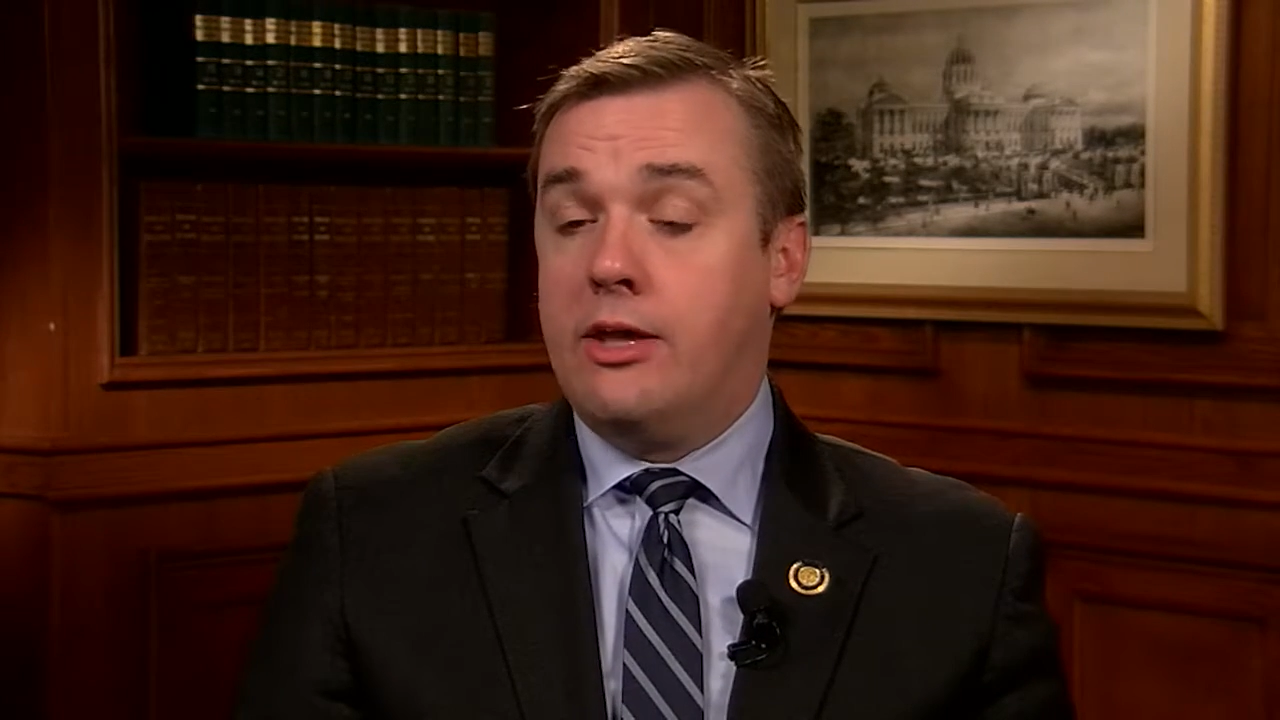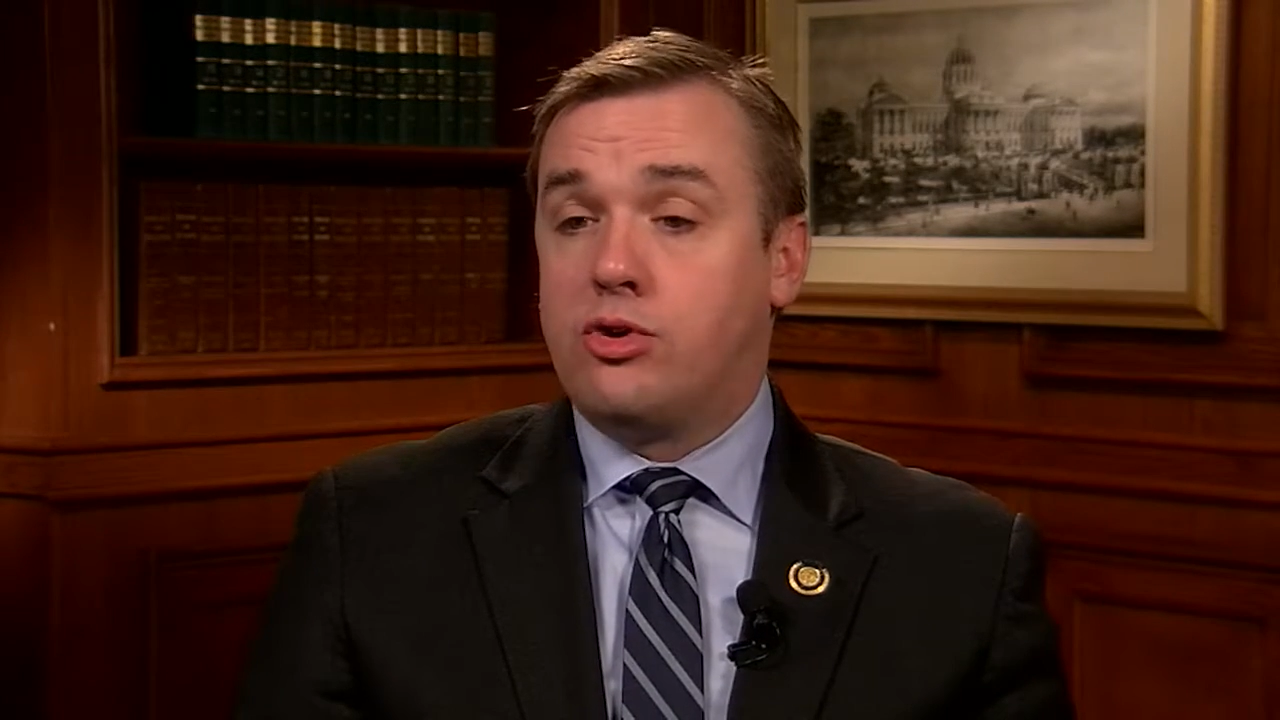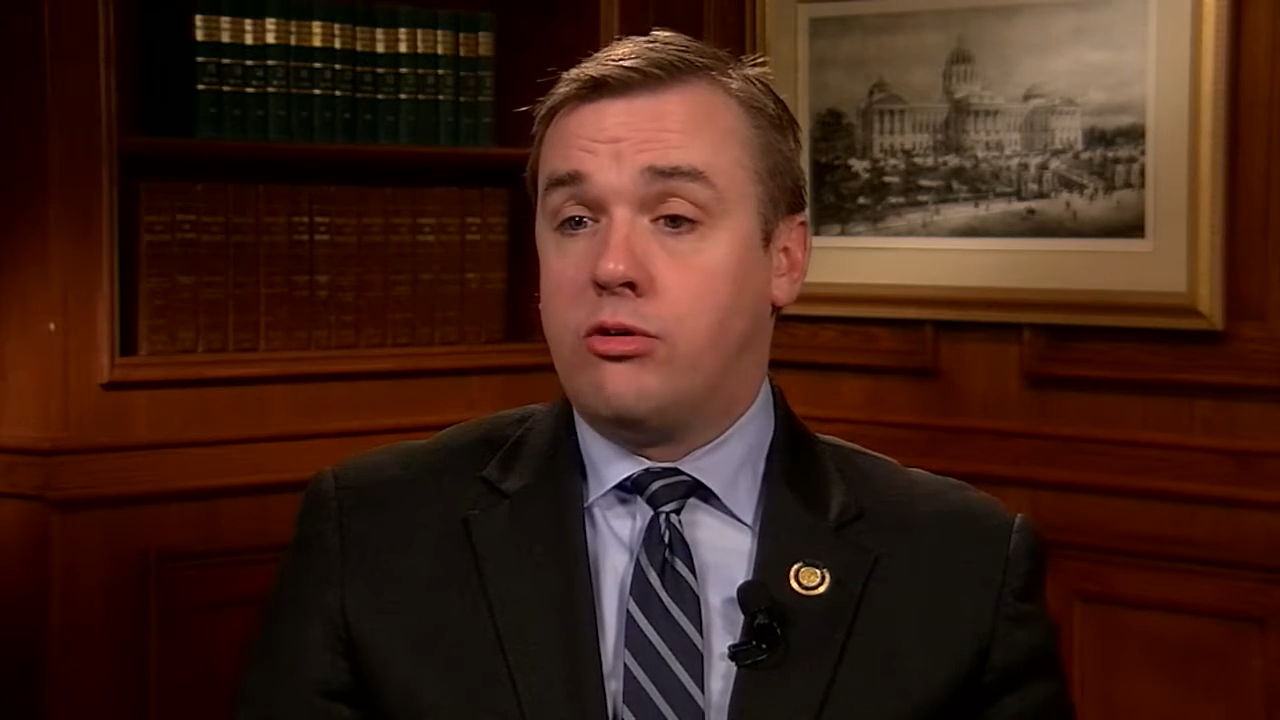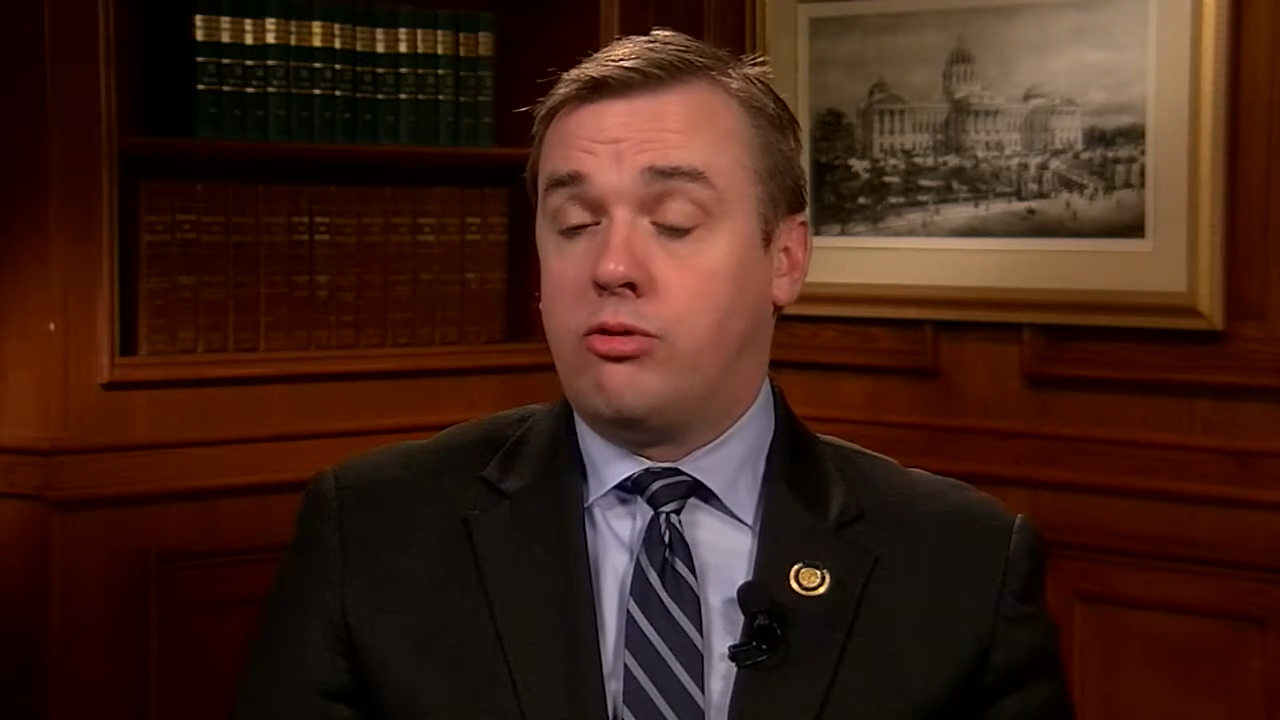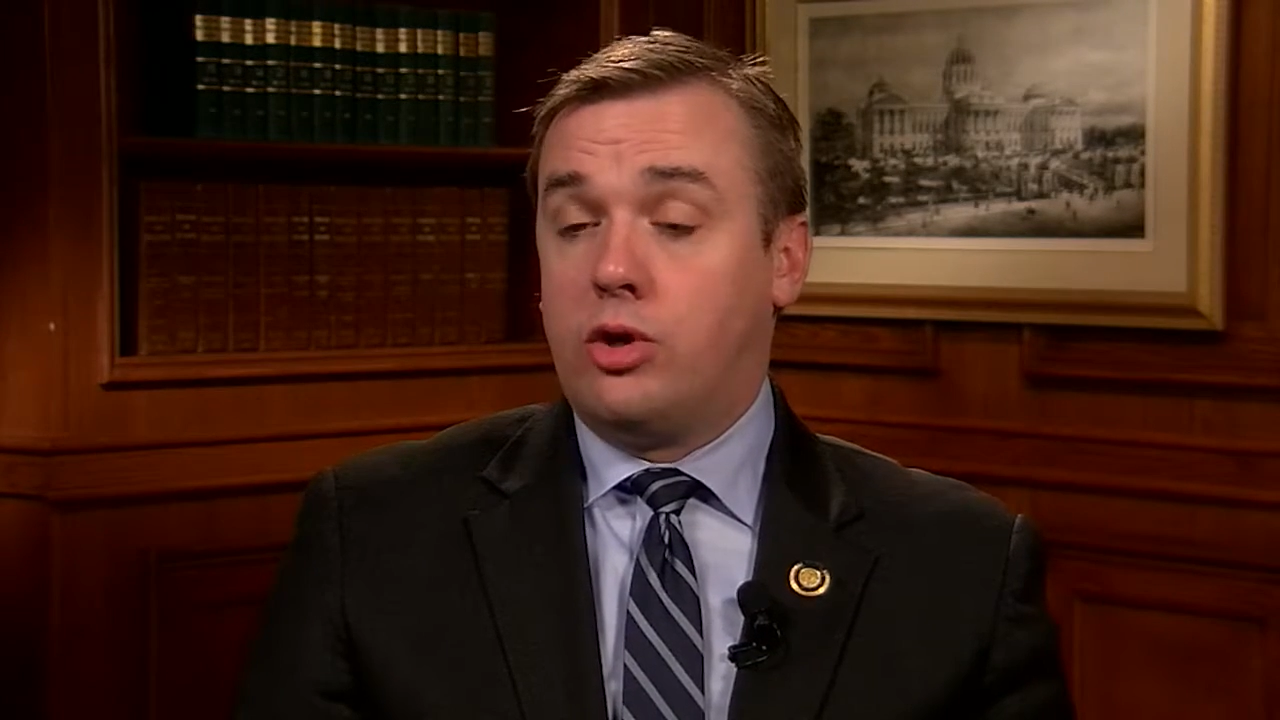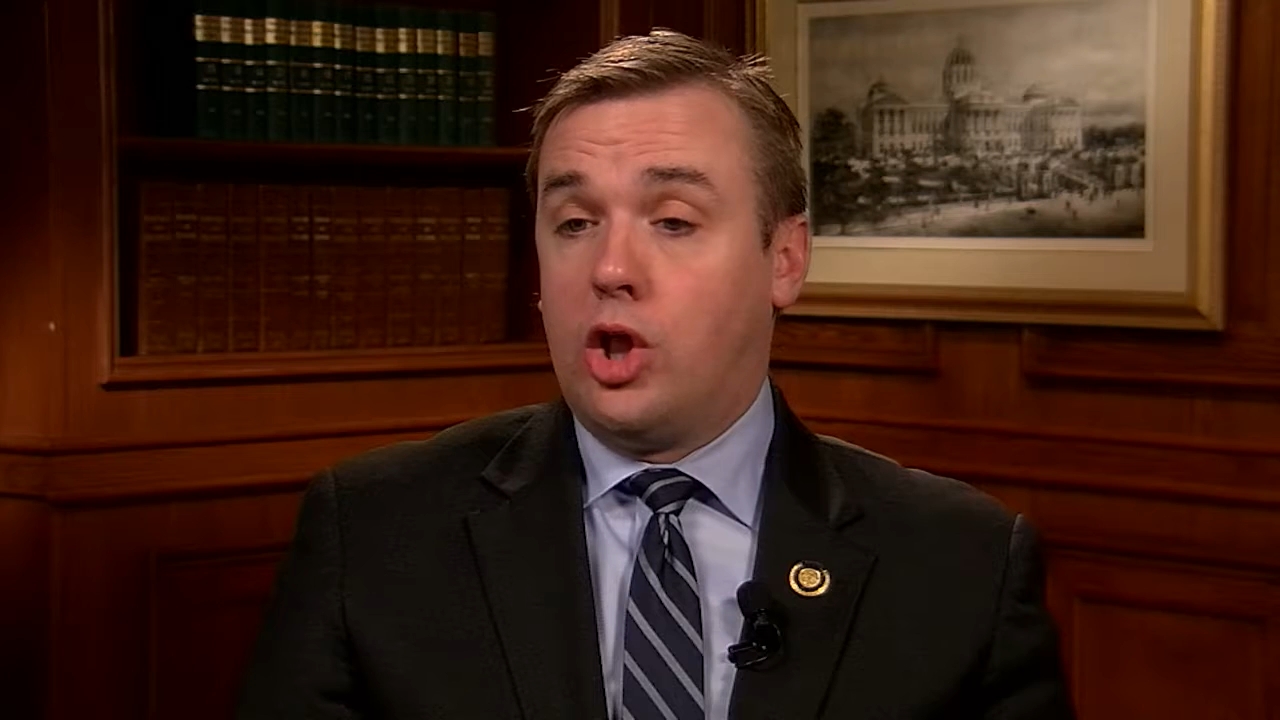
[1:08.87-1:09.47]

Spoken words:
interest on